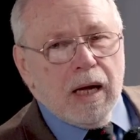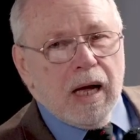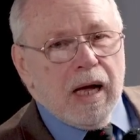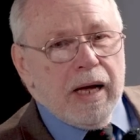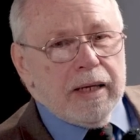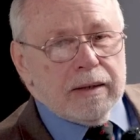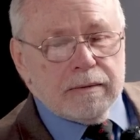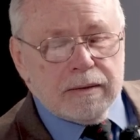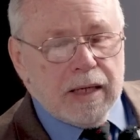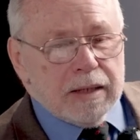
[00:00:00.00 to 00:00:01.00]
I
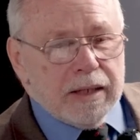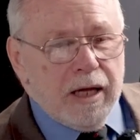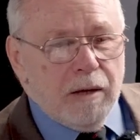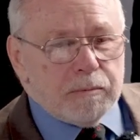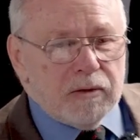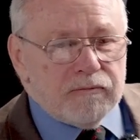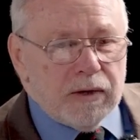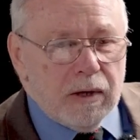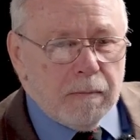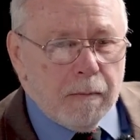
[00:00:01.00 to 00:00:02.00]
got the help of
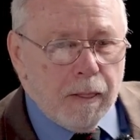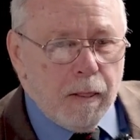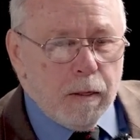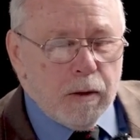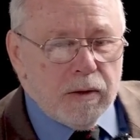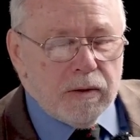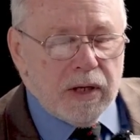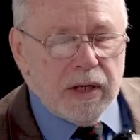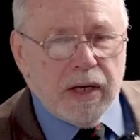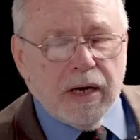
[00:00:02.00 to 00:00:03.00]
the
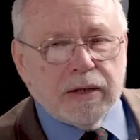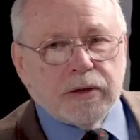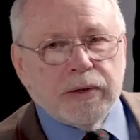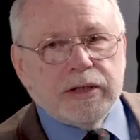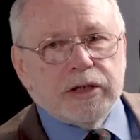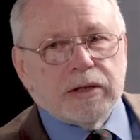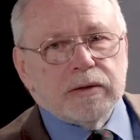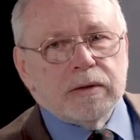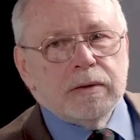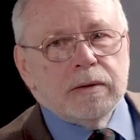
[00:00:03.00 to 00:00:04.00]
Indiana Attorney
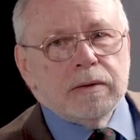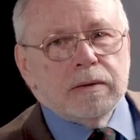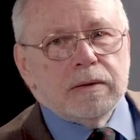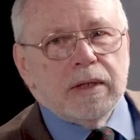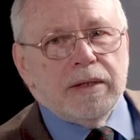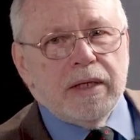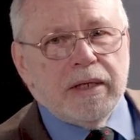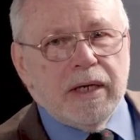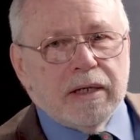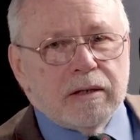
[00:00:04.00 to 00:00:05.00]
General and the
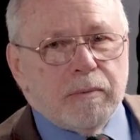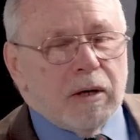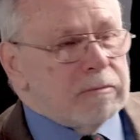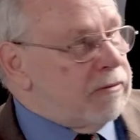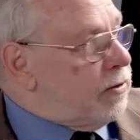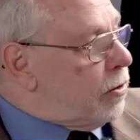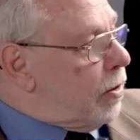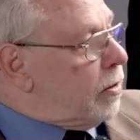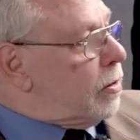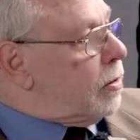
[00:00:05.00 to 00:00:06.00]
Indiana Department of
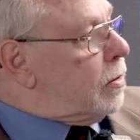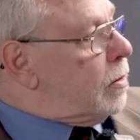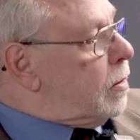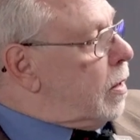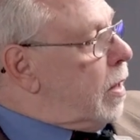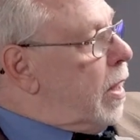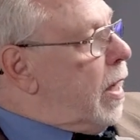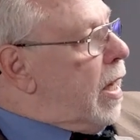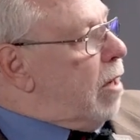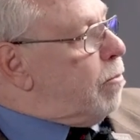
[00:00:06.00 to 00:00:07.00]
Insurance,
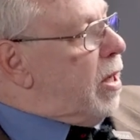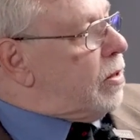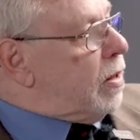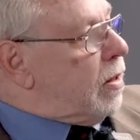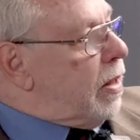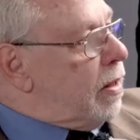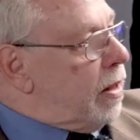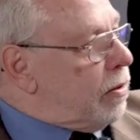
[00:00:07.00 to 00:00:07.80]
and basically they